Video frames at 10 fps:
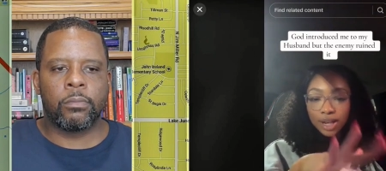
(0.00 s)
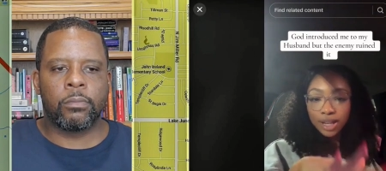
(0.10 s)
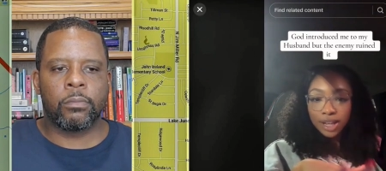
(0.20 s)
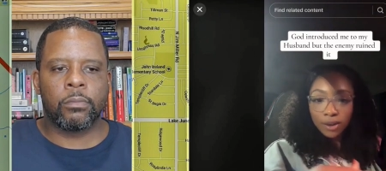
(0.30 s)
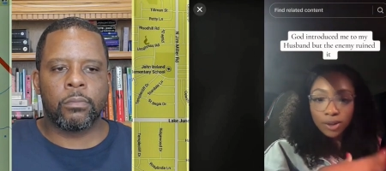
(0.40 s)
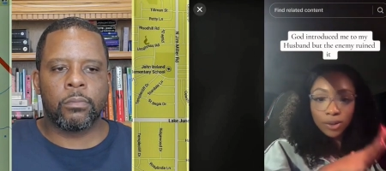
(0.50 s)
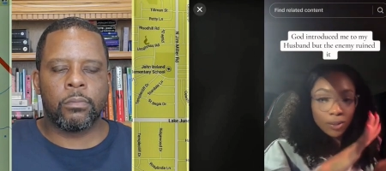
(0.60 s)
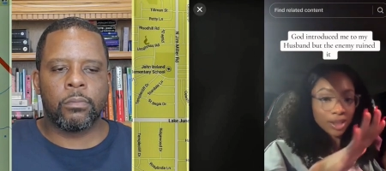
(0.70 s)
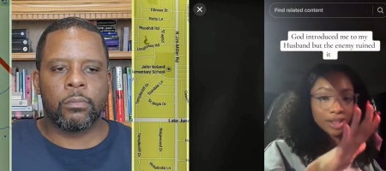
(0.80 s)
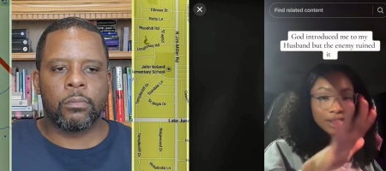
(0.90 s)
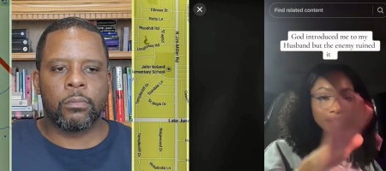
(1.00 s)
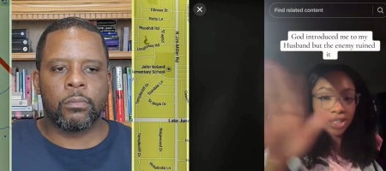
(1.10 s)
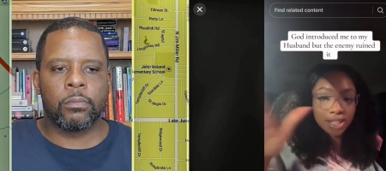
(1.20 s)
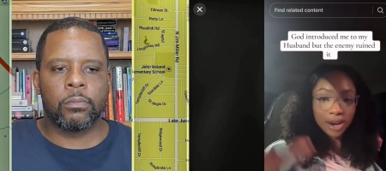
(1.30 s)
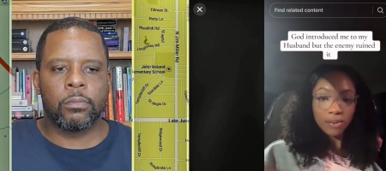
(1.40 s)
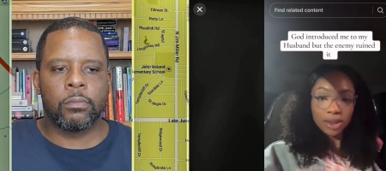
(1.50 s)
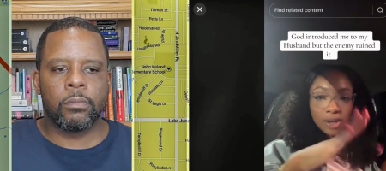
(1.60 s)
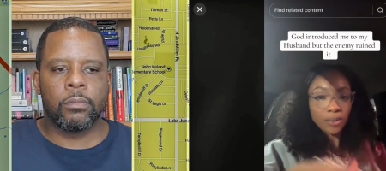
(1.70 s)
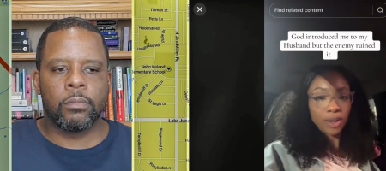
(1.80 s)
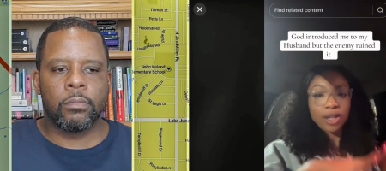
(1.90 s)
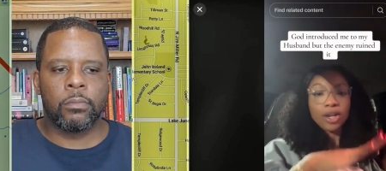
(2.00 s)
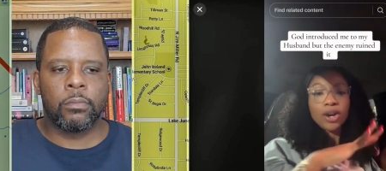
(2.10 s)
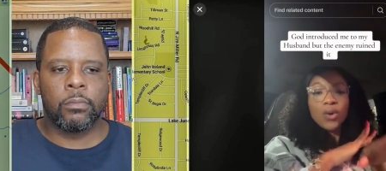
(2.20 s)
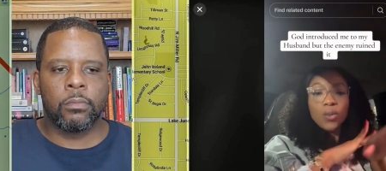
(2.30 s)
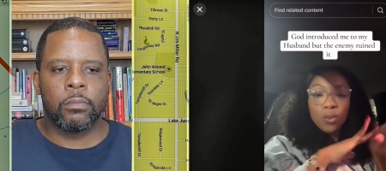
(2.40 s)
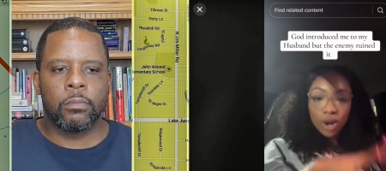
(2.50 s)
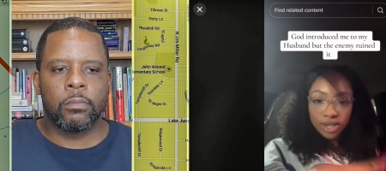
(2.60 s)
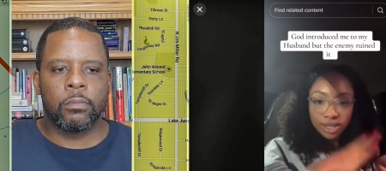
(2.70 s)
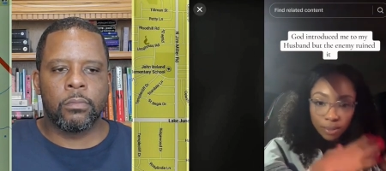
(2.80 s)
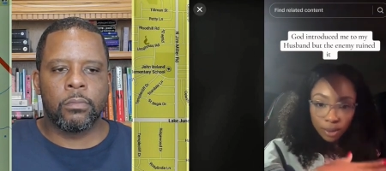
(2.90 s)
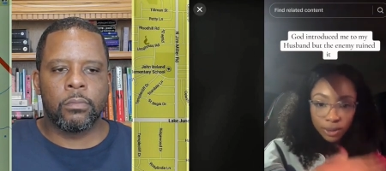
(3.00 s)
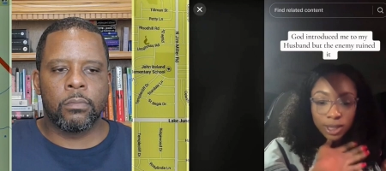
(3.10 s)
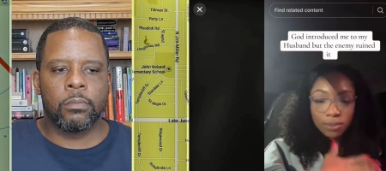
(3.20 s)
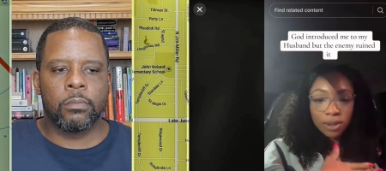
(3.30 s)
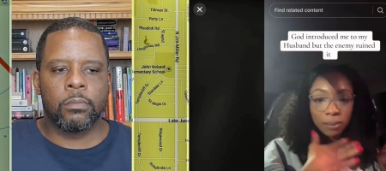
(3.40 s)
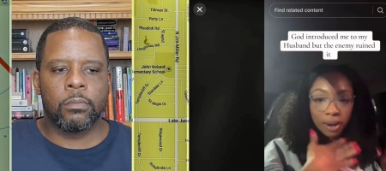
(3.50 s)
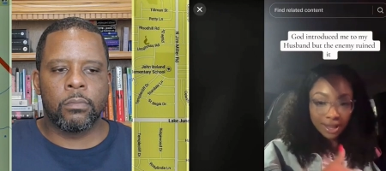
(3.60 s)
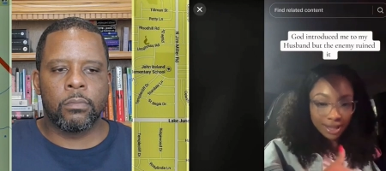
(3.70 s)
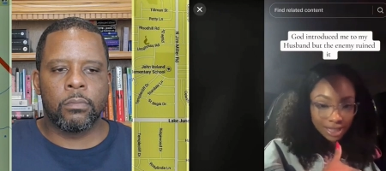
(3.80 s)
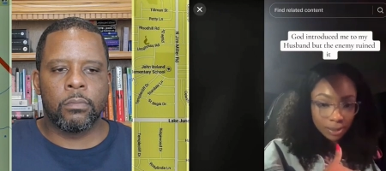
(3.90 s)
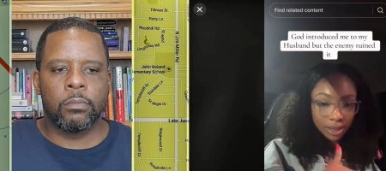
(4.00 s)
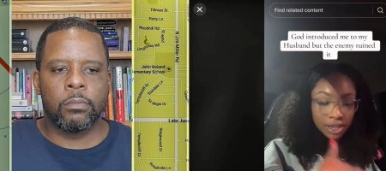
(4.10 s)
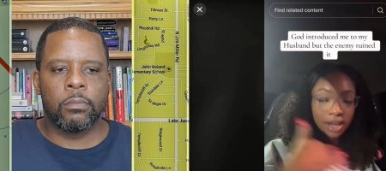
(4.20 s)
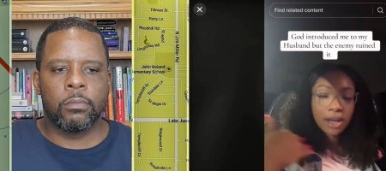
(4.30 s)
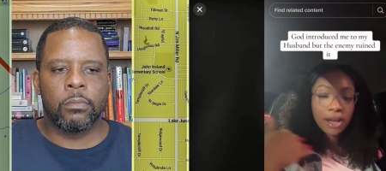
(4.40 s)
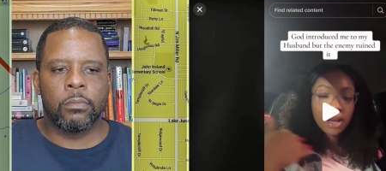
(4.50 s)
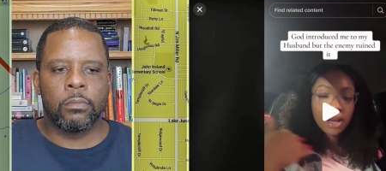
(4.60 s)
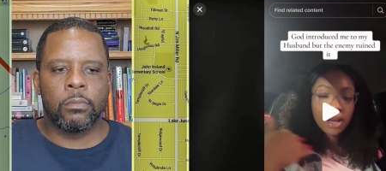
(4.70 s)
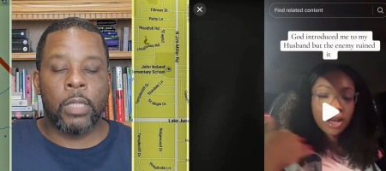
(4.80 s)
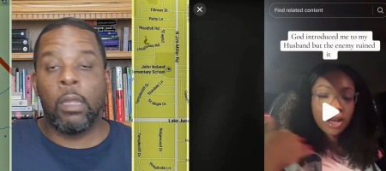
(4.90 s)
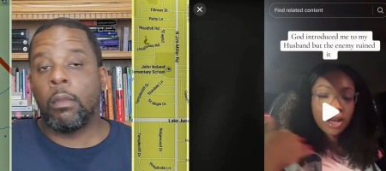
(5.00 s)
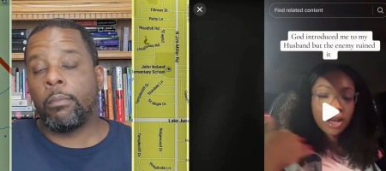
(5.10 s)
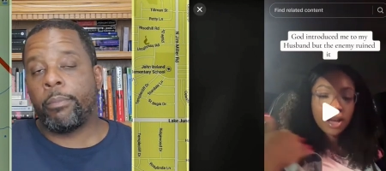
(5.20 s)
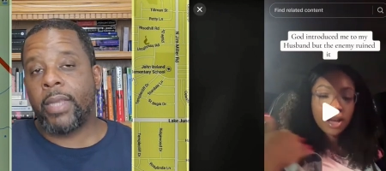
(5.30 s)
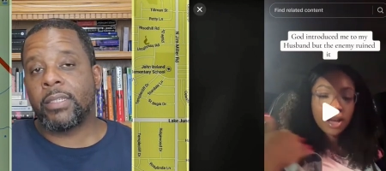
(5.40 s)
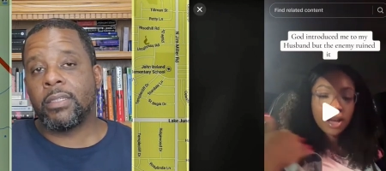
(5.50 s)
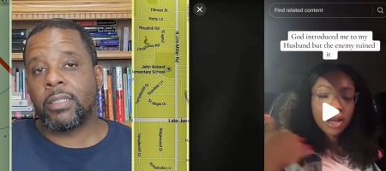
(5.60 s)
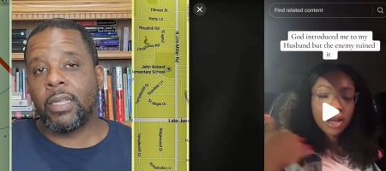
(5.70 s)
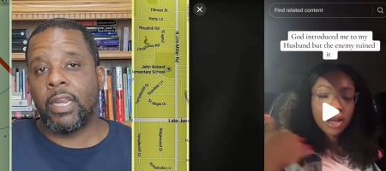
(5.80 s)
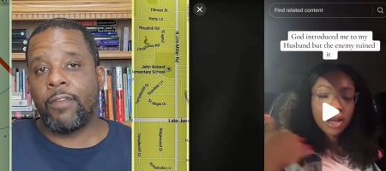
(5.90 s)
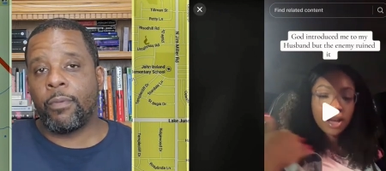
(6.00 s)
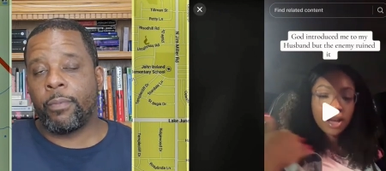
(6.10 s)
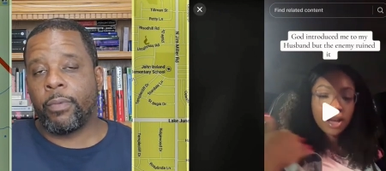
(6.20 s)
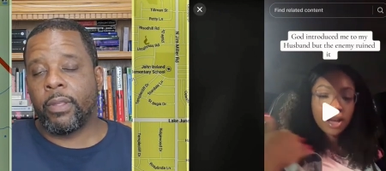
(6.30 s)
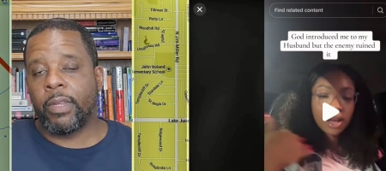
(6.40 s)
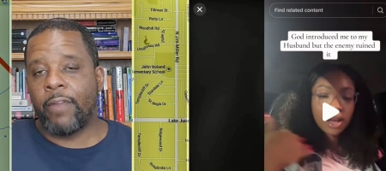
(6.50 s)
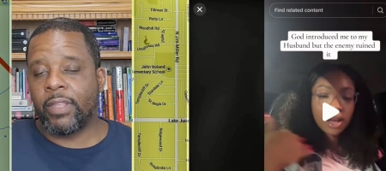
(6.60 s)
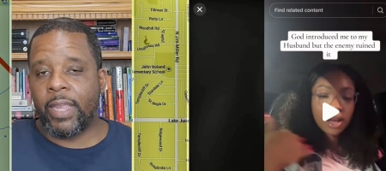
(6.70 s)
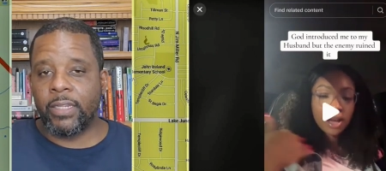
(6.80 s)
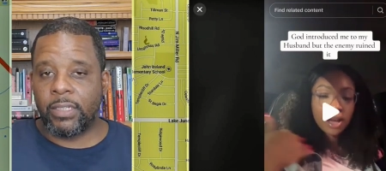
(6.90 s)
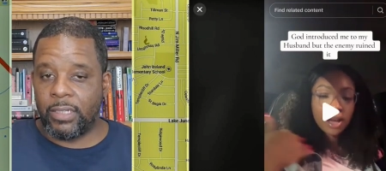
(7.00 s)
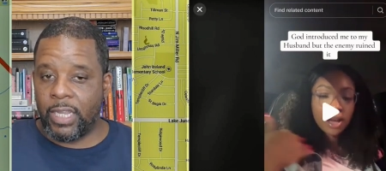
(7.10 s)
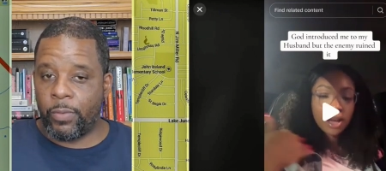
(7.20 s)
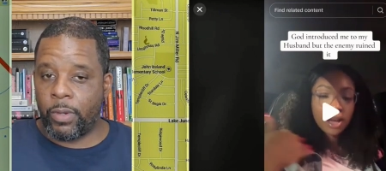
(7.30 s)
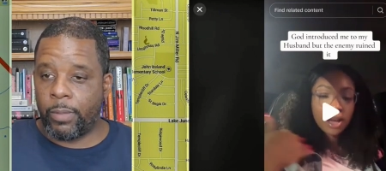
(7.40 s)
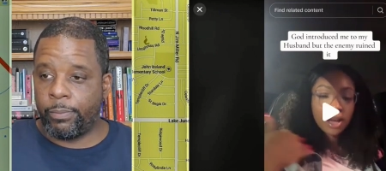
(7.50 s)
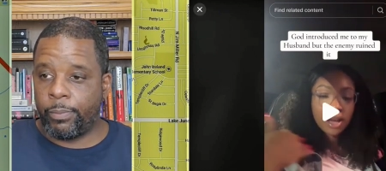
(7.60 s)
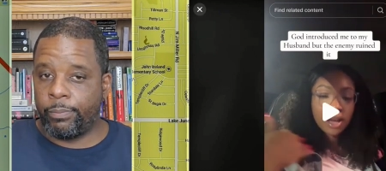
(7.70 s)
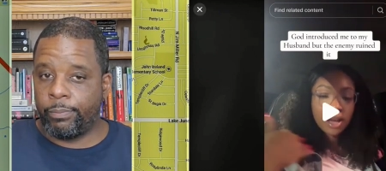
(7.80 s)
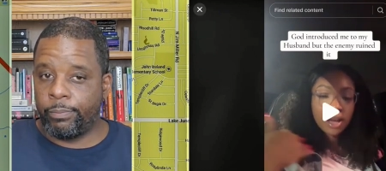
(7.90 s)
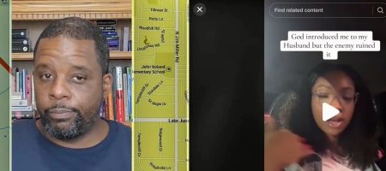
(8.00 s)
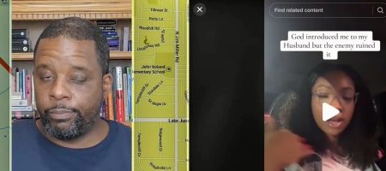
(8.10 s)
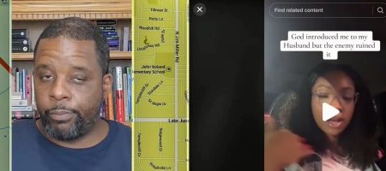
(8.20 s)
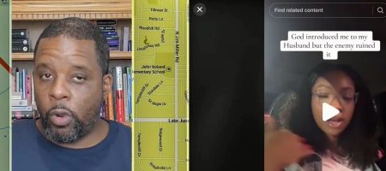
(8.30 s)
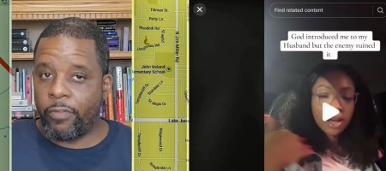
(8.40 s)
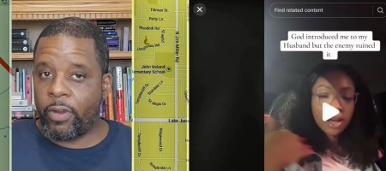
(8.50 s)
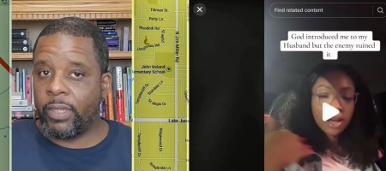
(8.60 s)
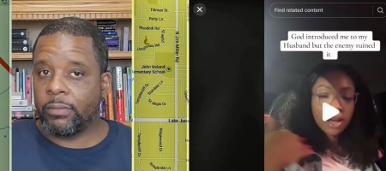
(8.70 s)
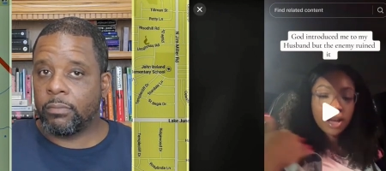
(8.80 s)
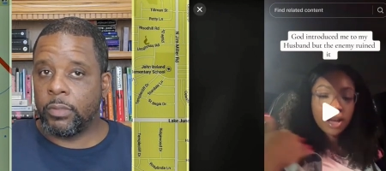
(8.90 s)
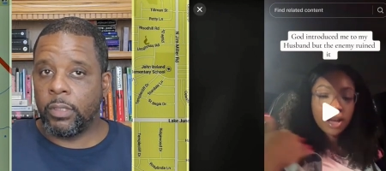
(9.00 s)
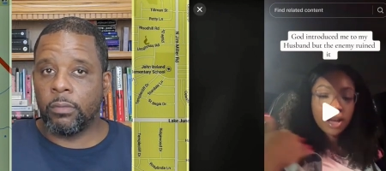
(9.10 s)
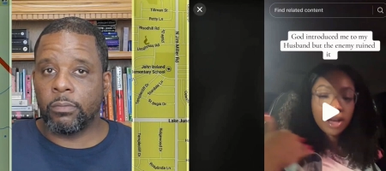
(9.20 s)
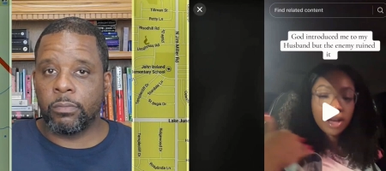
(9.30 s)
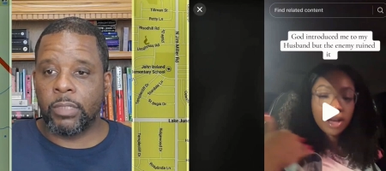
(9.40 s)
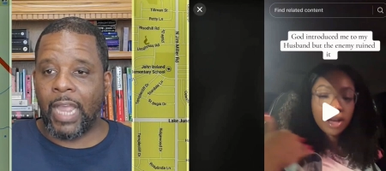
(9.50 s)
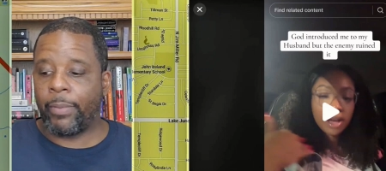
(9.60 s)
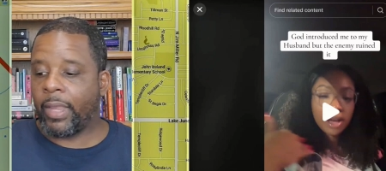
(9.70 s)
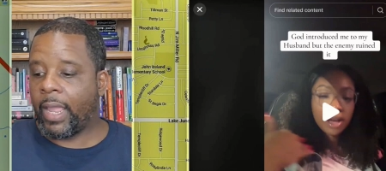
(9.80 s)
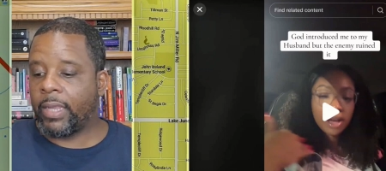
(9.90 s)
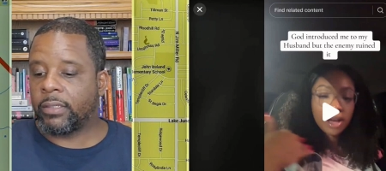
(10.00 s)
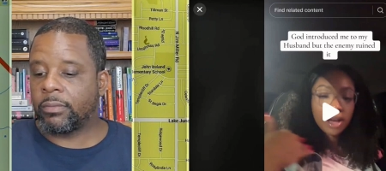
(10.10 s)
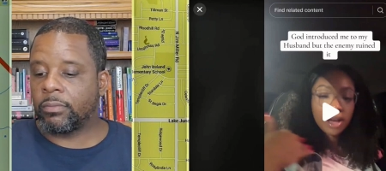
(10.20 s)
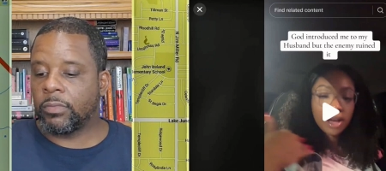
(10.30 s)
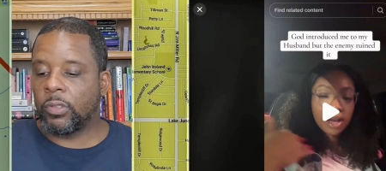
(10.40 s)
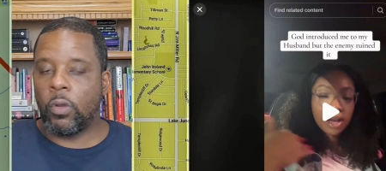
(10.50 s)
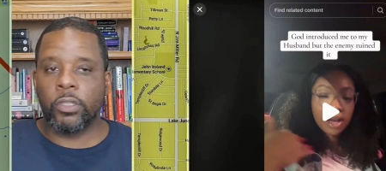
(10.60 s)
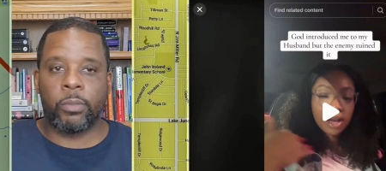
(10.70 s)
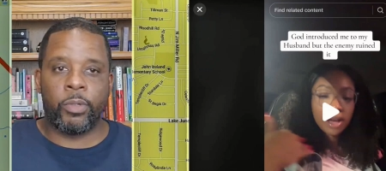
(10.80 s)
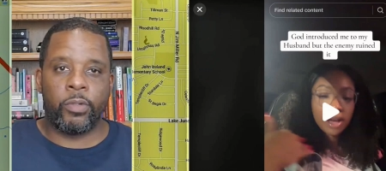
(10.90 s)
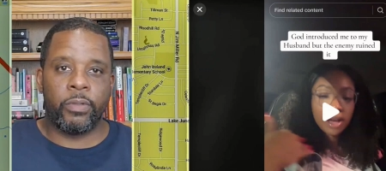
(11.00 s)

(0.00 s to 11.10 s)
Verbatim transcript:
Speaker 1: encountered with, did everything with, was supposed to be my husband.
Speaker 2: Basically, saying every everything she did with her boyfriend, you know, clapping cakes, going to the